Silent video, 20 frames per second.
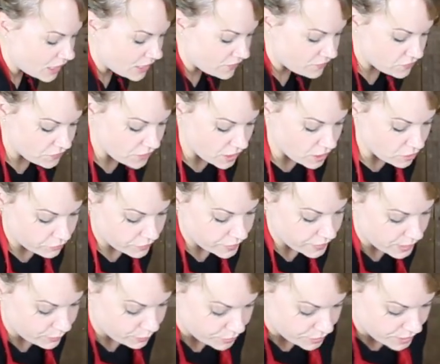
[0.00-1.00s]
If you've got a
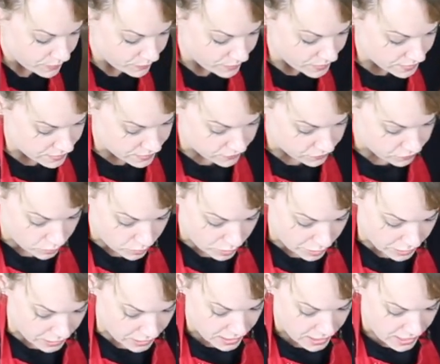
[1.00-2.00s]
really pretty piece of
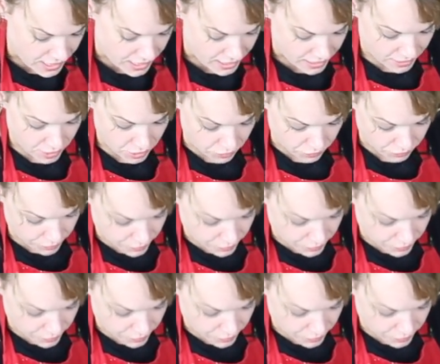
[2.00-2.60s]
wood and you